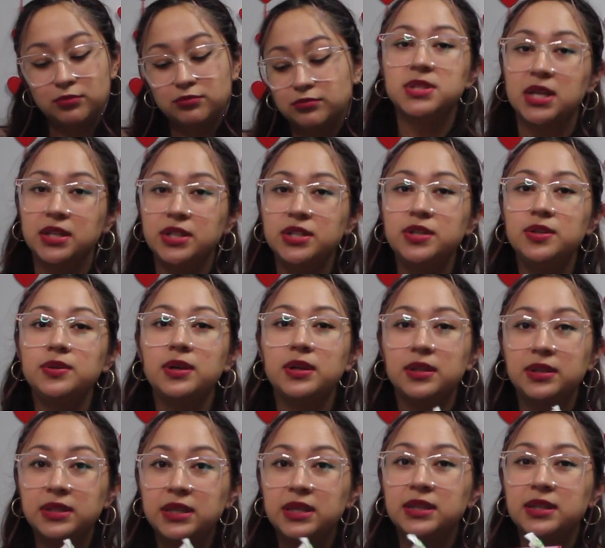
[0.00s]
Telling you,
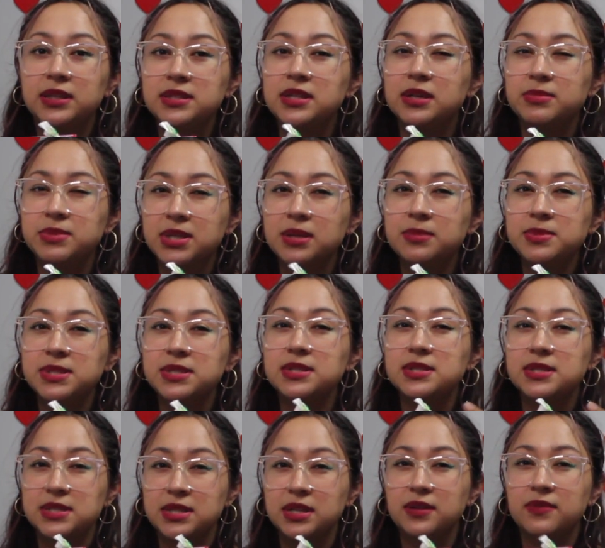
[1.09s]
get the dum-dums
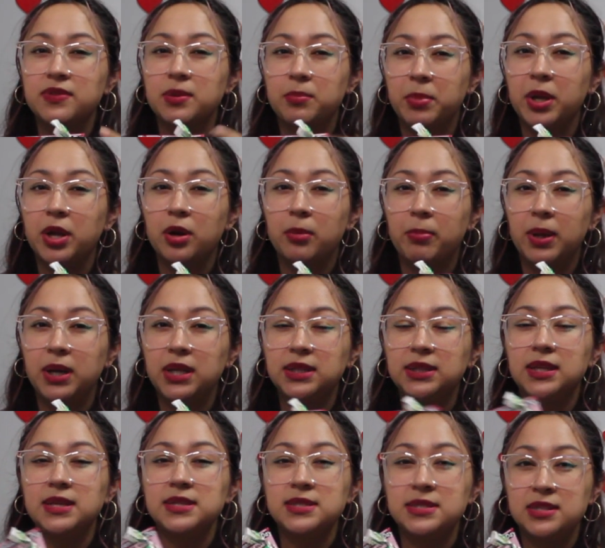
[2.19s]
instead of the bigger
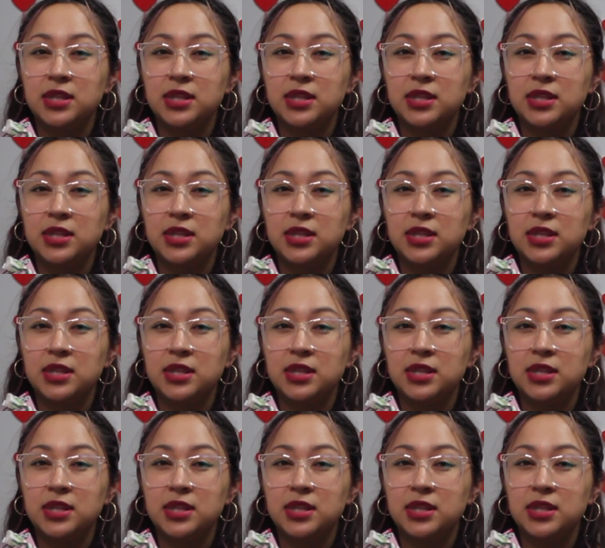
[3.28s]
paletas.